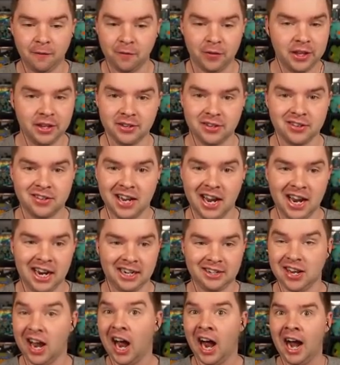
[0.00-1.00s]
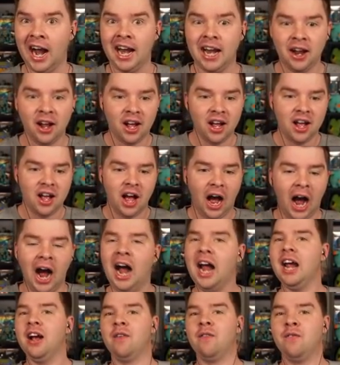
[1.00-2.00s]
of these attacks. I...
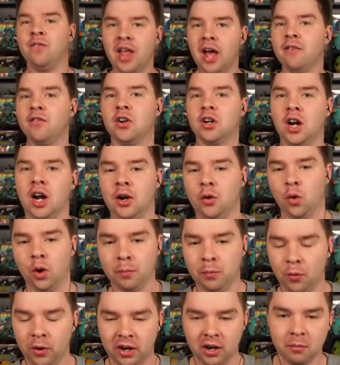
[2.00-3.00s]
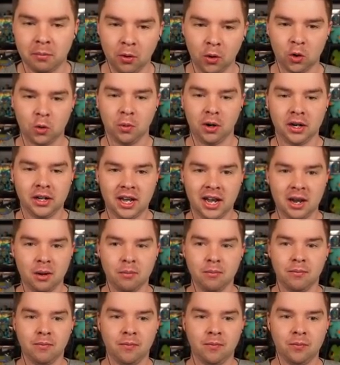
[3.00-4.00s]
I have never gotten to a point in a Pokemon
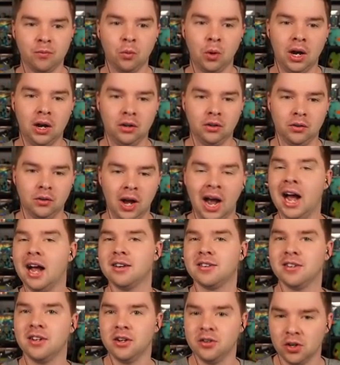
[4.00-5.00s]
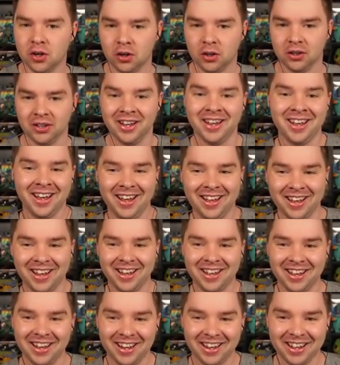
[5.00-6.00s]
game, well, as an adult,
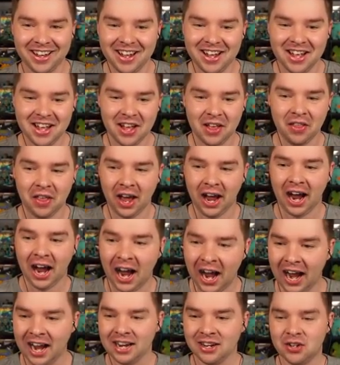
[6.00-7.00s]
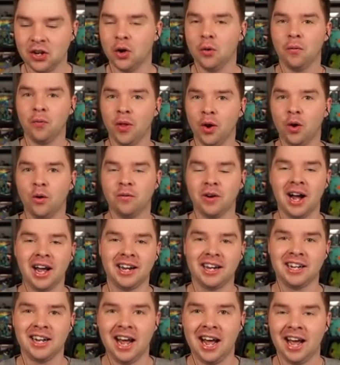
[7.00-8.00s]
that I don't know if I
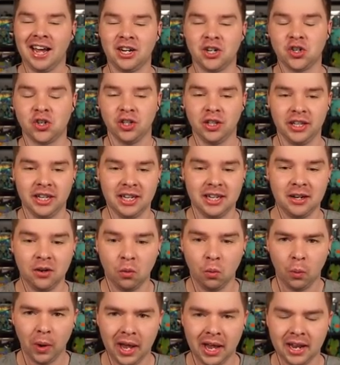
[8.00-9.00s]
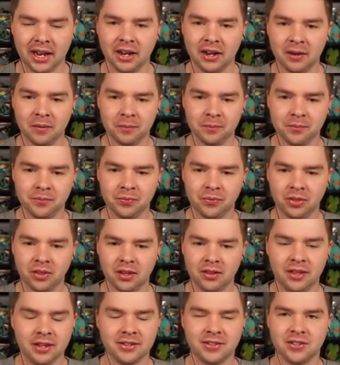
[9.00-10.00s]
can actually win.
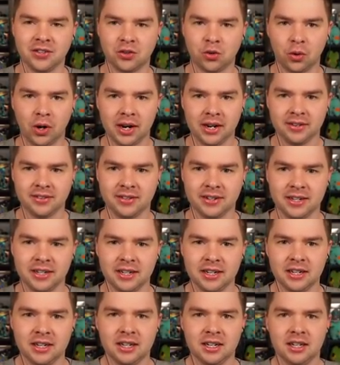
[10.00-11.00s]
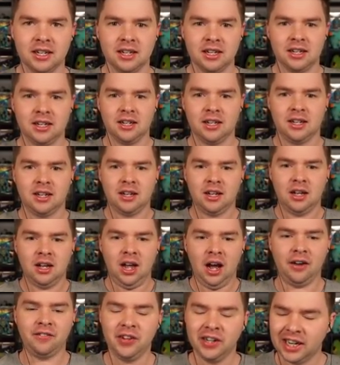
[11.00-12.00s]
This is crazy.
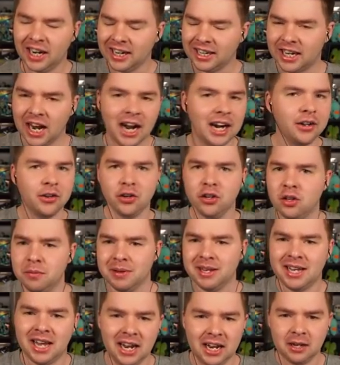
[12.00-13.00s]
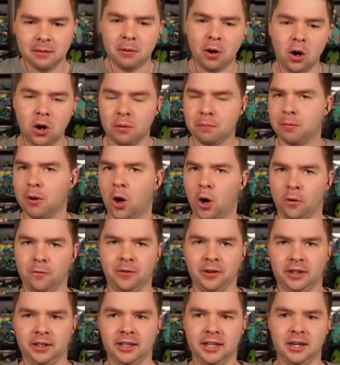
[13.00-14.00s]
I feel like I got to do the beginning part
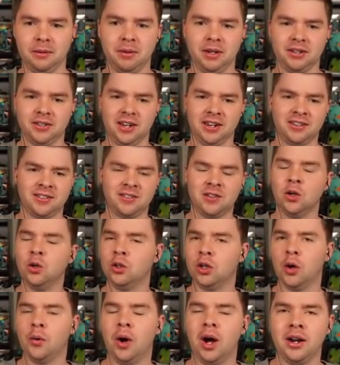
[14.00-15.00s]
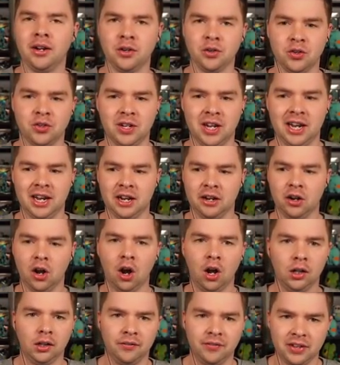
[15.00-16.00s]
perfectly because I still don't understand
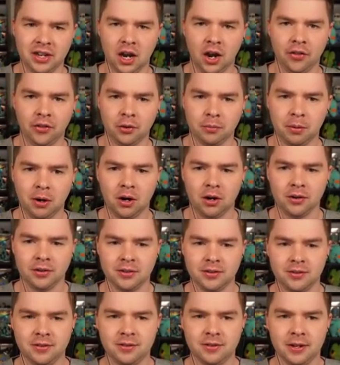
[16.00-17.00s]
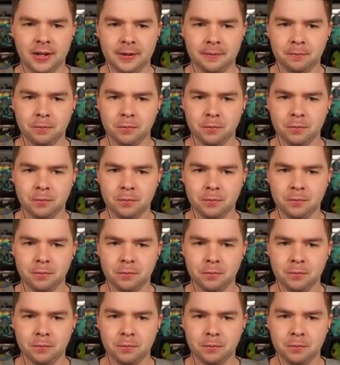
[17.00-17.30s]
all of the other parts.